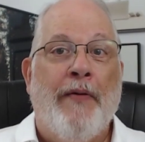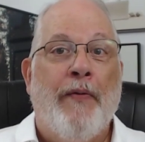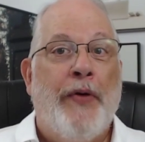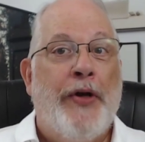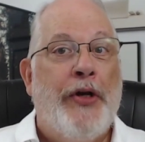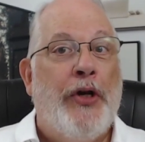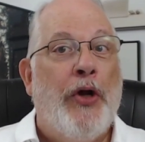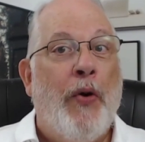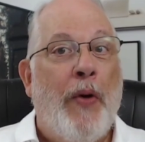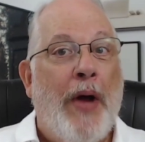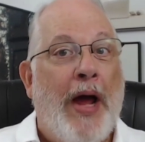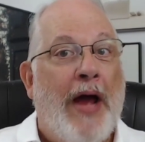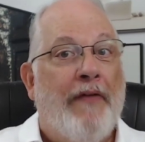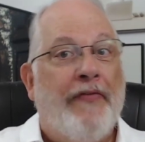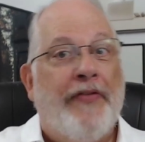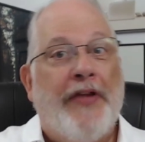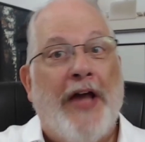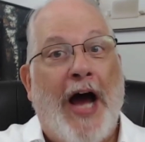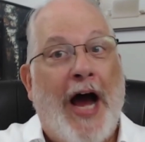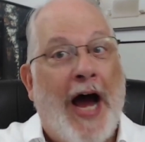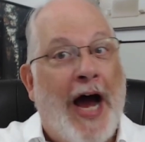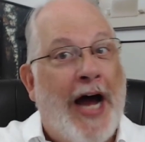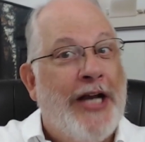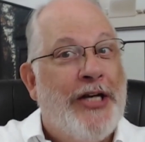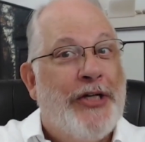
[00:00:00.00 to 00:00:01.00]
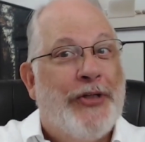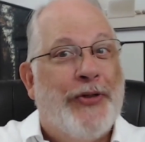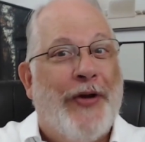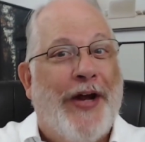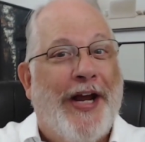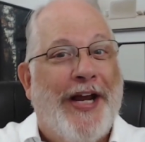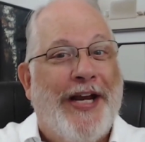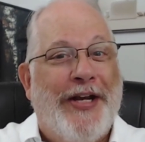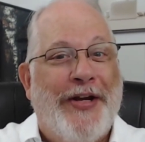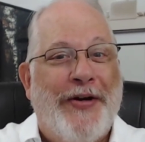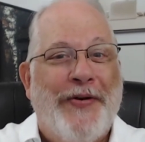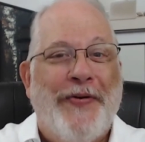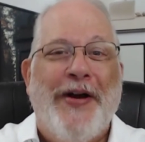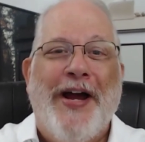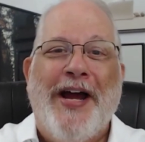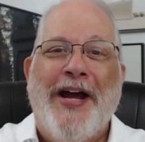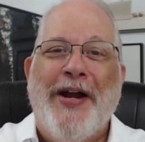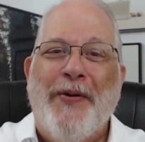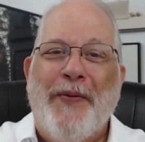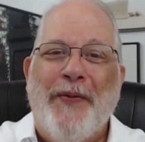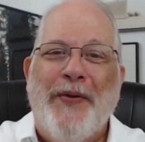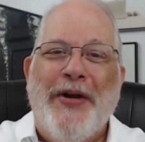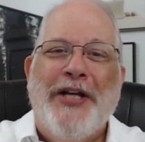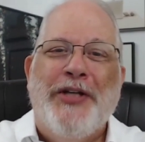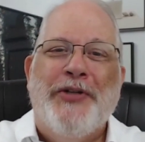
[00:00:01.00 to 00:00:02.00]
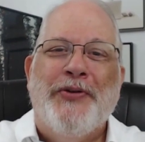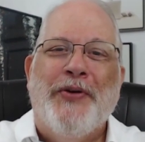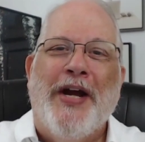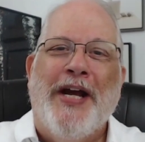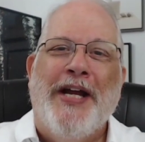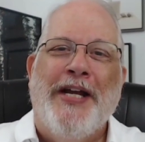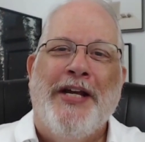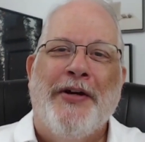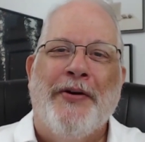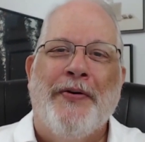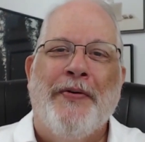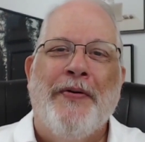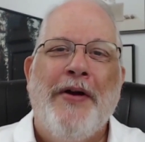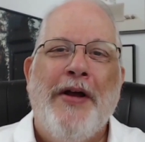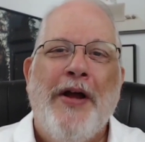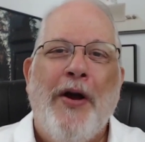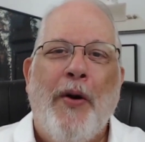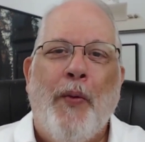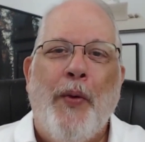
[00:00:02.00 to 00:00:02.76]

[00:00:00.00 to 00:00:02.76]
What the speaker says: we don't have to untrain you and retrain you.